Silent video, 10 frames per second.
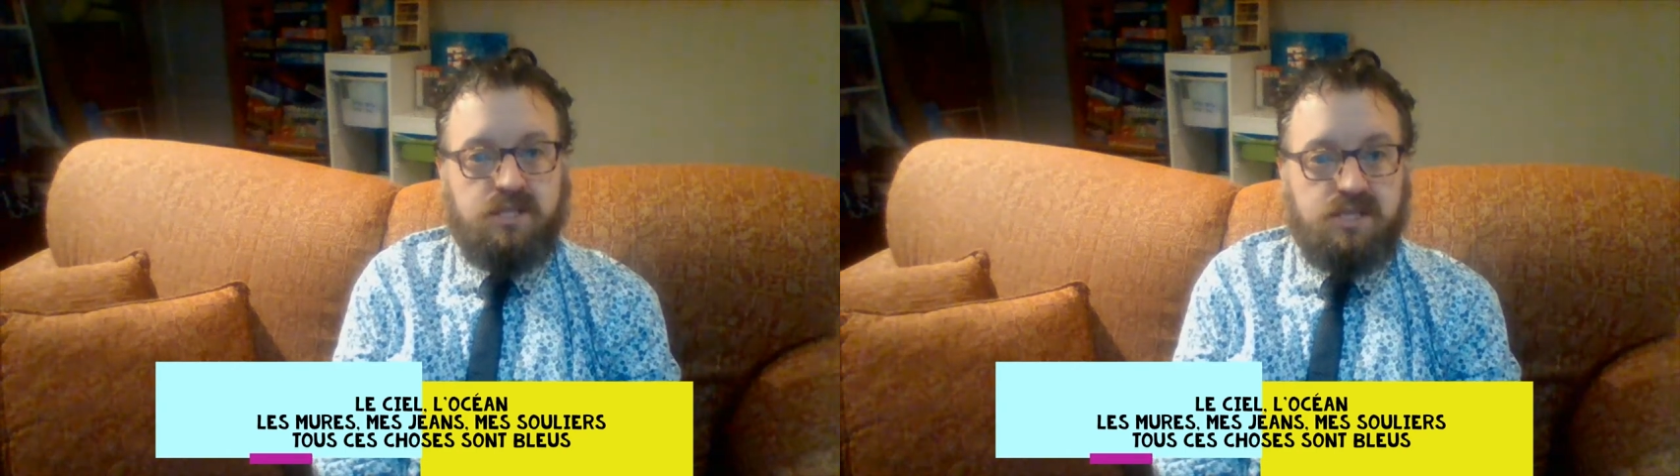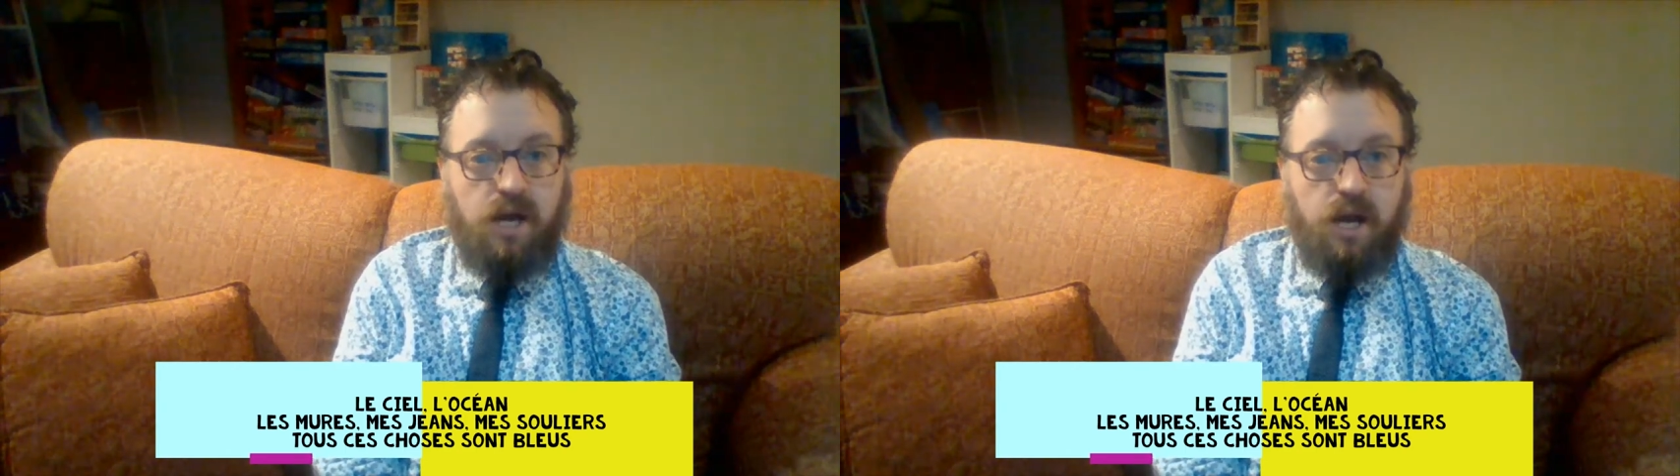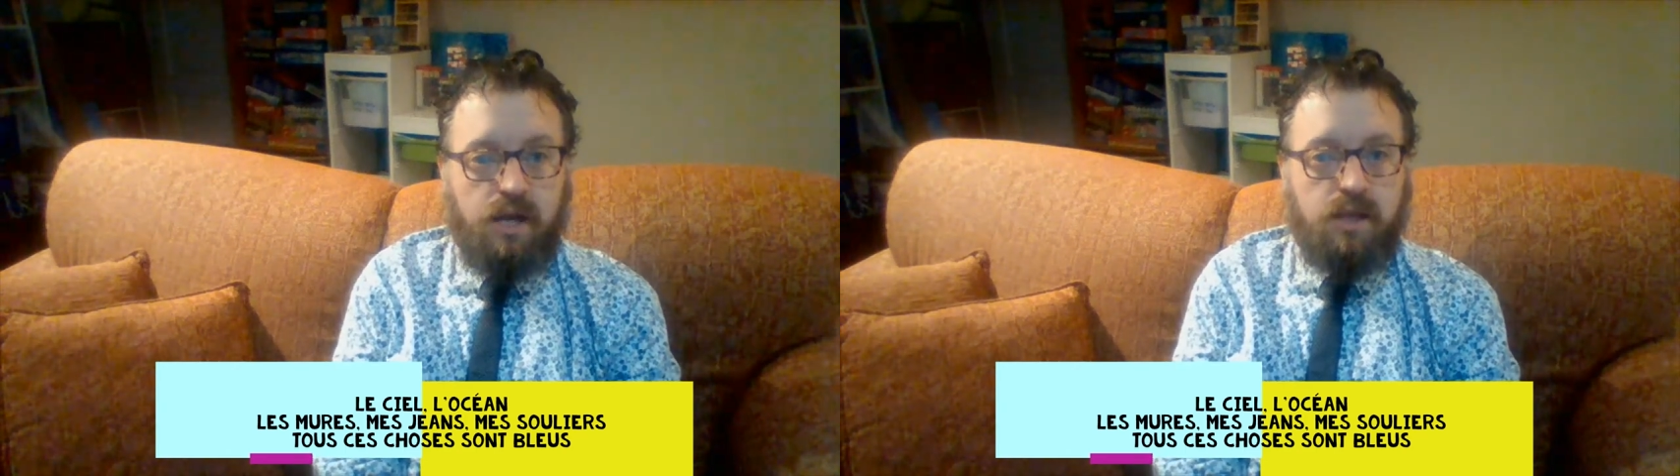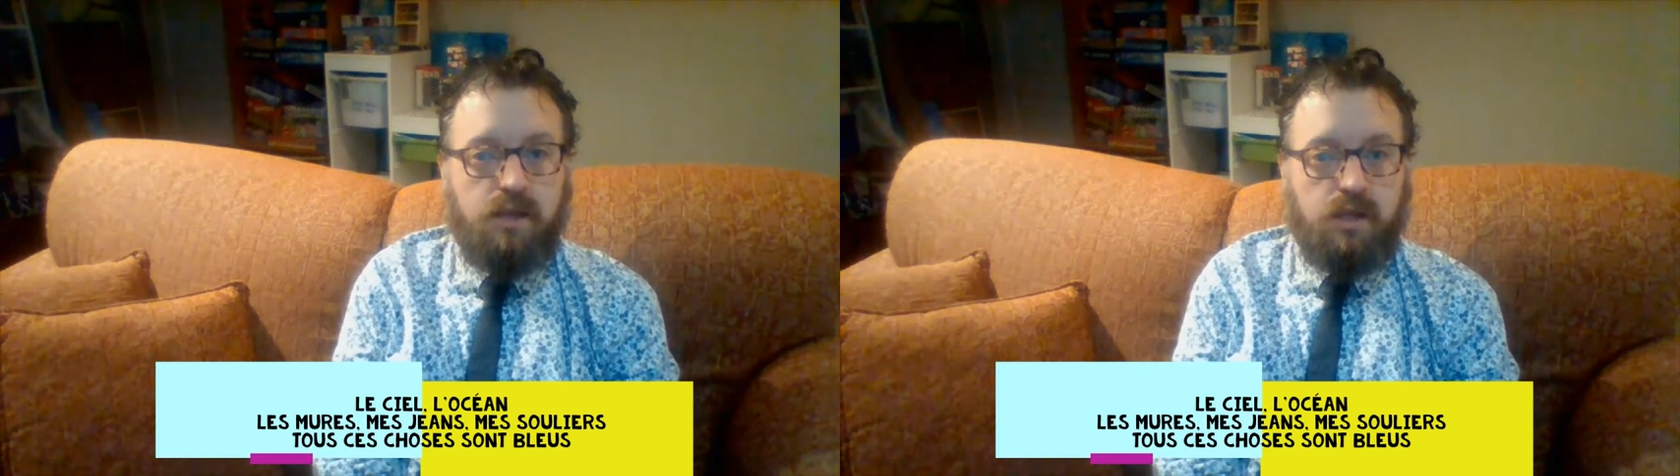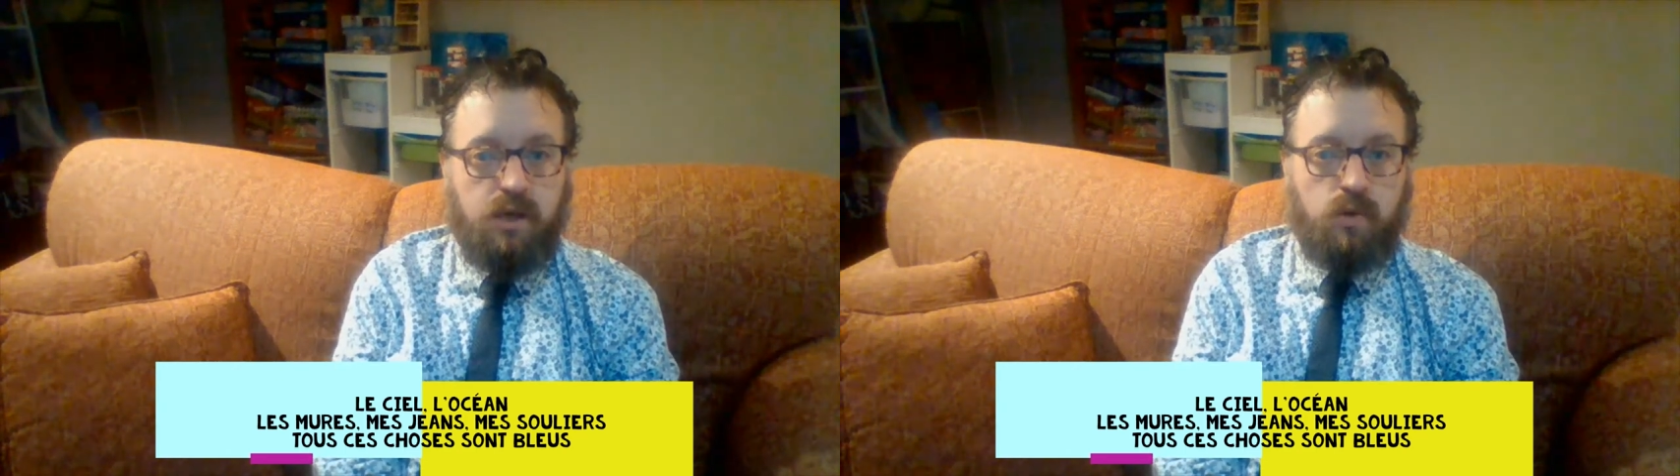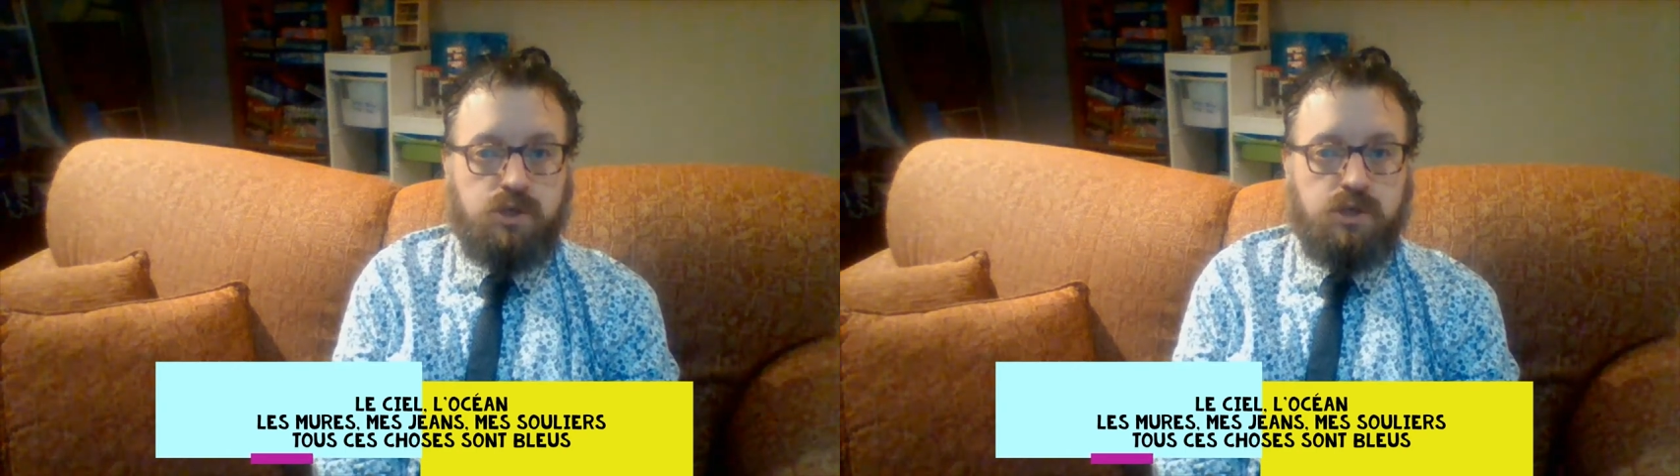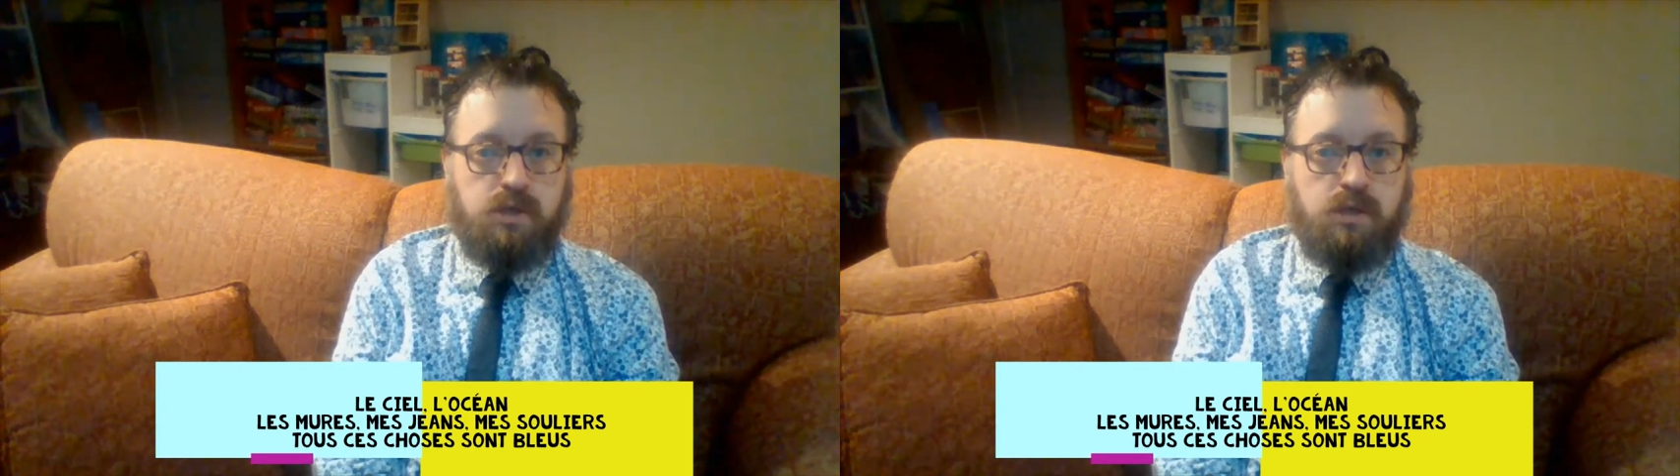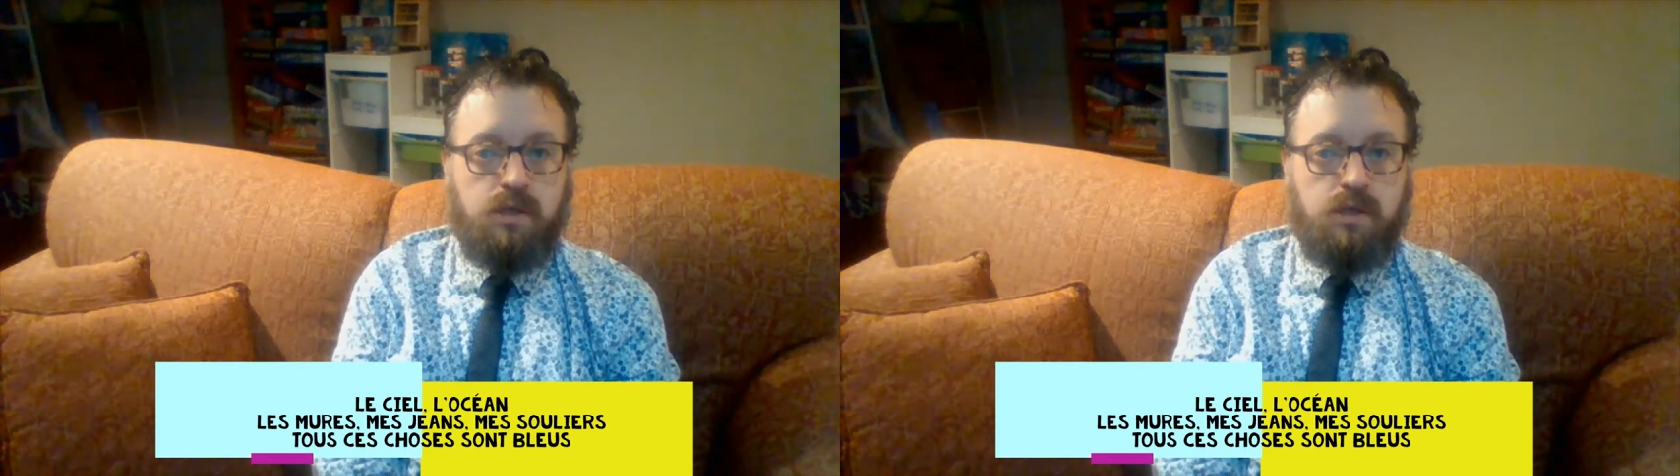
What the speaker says: sky, the ocean,